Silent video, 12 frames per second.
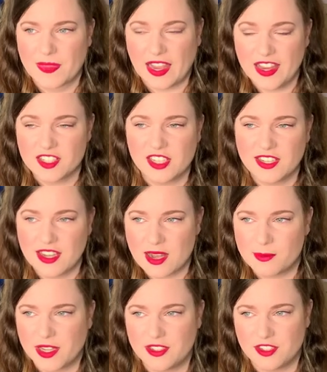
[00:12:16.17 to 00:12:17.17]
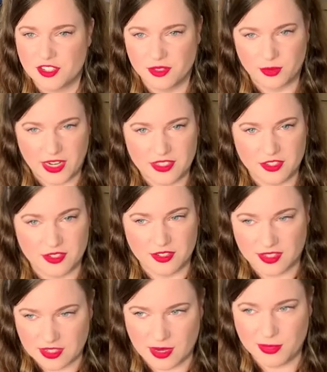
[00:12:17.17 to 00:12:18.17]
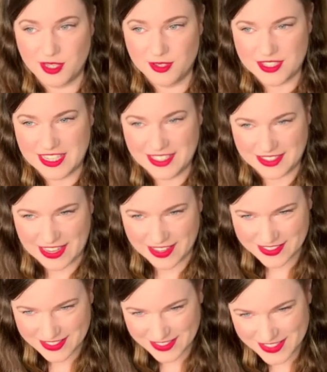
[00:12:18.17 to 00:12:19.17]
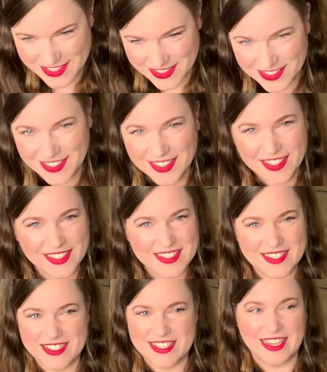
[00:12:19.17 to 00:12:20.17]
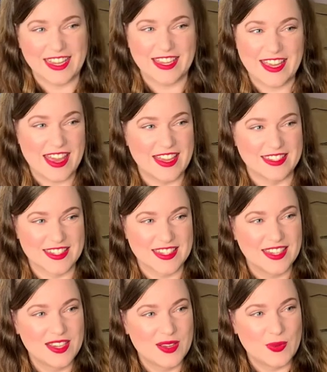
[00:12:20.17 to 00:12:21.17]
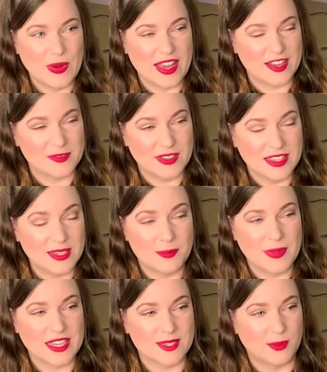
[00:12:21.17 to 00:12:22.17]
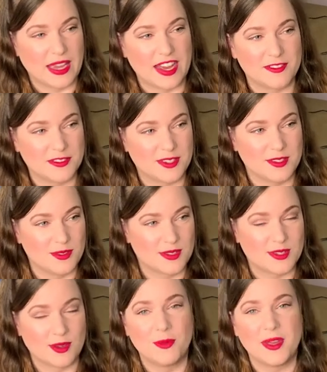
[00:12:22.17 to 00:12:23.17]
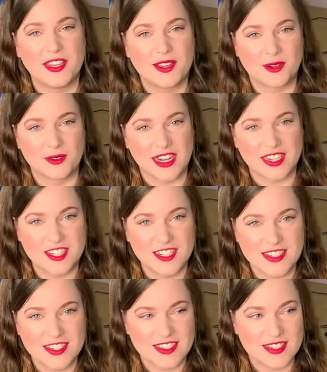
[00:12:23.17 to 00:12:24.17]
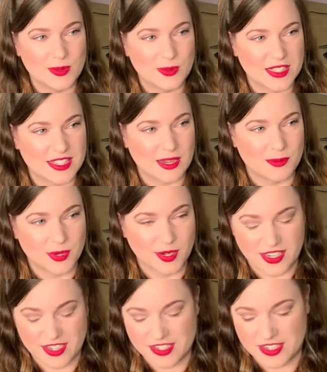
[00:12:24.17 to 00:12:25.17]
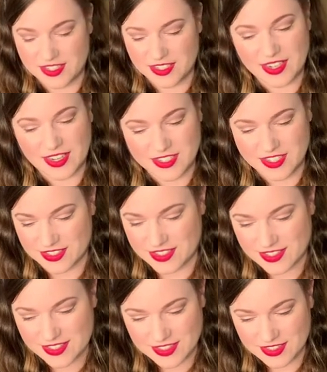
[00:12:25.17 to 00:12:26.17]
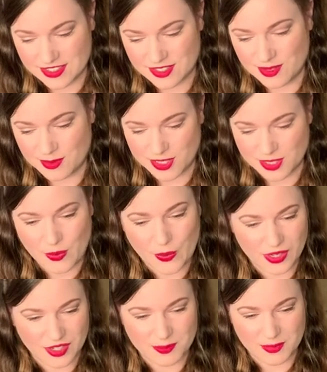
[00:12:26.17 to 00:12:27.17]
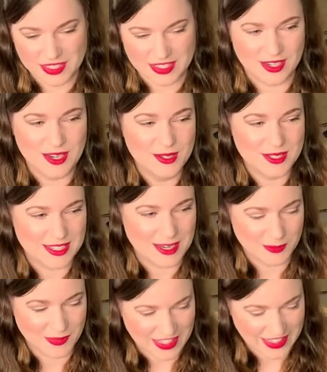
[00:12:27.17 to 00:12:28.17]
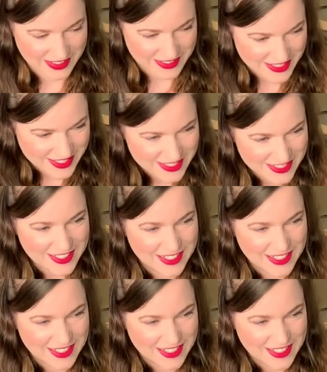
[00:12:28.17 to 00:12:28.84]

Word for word: I actually got my additional writers to stop using that. So I was like, I can't. We have, in the mix, we have to do so many corrections with that percussion. I just, it's too much work. Please use something else.